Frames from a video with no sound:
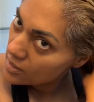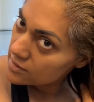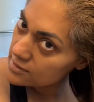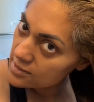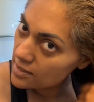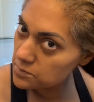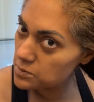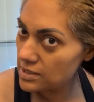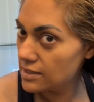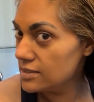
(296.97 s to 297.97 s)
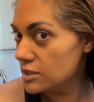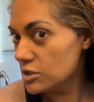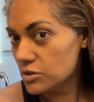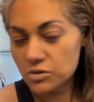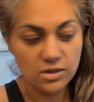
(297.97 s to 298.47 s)
the times I need
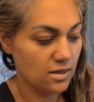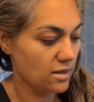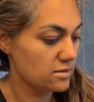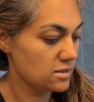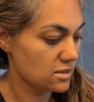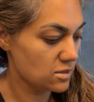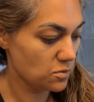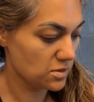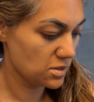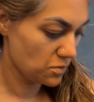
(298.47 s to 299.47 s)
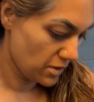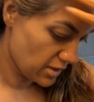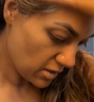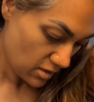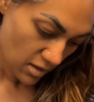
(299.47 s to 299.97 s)
to, and stick to once a week.